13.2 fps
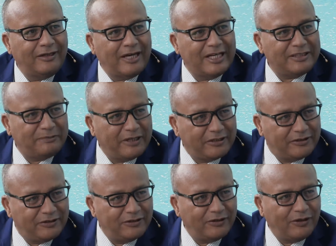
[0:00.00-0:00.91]

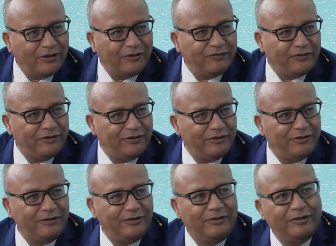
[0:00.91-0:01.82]
aspect of
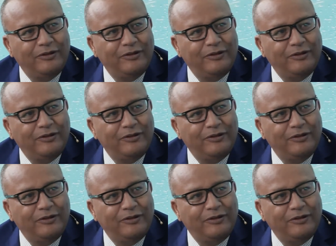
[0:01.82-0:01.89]
the